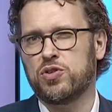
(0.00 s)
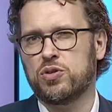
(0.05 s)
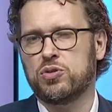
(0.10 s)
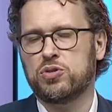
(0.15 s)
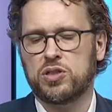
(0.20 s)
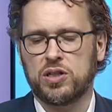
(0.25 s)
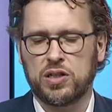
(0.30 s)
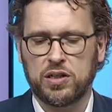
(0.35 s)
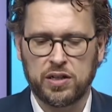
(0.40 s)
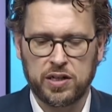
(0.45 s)

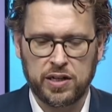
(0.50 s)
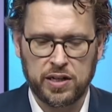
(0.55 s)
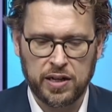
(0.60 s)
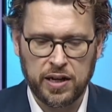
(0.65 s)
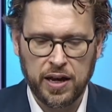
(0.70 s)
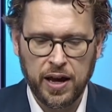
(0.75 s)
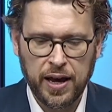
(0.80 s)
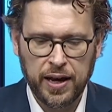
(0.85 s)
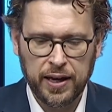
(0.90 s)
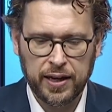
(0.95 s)
using the
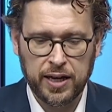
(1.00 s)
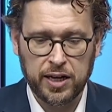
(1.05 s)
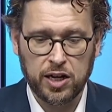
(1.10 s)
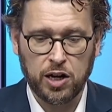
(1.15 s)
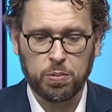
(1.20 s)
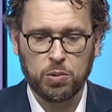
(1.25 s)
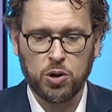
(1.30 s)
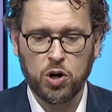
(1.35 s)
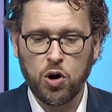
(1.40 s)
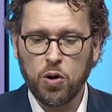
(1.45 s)

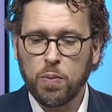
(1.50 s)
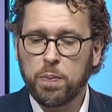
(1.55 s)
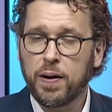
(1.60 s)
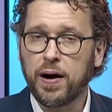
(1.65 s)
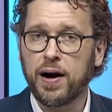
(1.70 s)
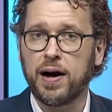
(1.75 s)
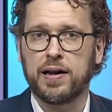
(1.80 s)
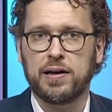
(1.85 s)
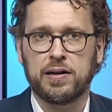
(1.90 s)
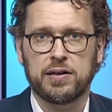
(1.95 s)
GitHub
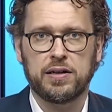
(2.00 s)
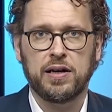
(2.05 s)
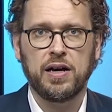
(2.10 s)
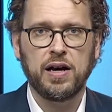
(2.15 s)
Co-pilot